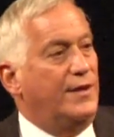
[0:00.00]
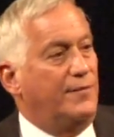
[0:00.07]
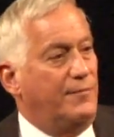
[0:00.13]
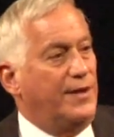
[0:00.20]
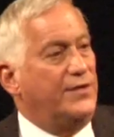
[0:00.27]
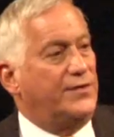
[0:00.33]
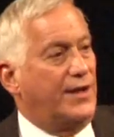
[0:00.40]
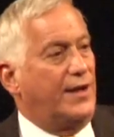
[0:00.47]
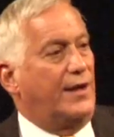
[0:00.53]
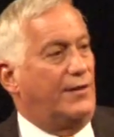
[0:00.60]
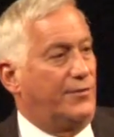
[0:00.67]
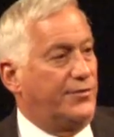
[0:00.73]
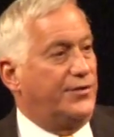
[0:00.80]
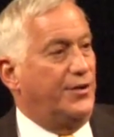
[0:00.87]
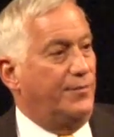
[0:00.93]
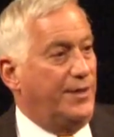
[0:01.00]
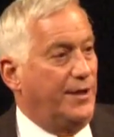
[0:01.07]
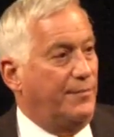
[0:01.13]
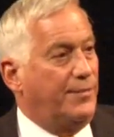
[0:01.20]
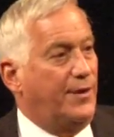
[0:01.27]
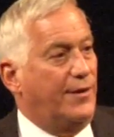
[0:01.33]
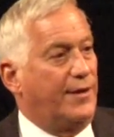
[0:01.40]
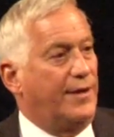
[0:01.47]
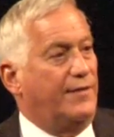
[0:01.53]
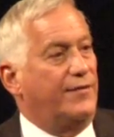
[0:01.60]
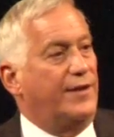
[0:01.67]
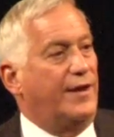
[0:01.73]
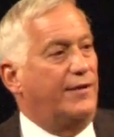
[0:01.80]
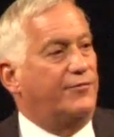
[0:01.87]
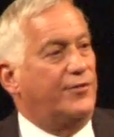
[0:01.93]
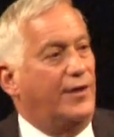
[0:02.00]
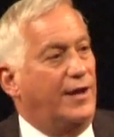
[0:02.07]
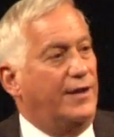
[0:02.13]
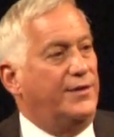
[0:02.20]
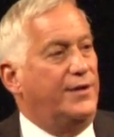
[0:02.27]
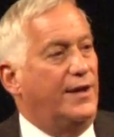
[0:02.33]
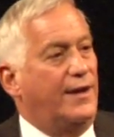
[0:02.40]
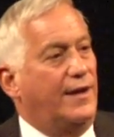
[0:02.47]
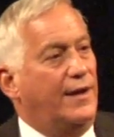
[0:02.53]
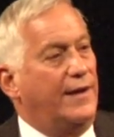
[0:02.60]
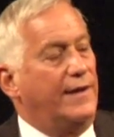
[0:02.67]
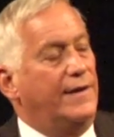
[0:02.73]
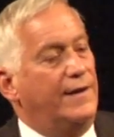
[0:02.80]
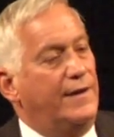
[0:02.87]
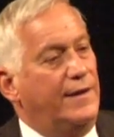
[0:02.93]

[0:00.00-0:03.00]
means that I will still be a part of it after I die.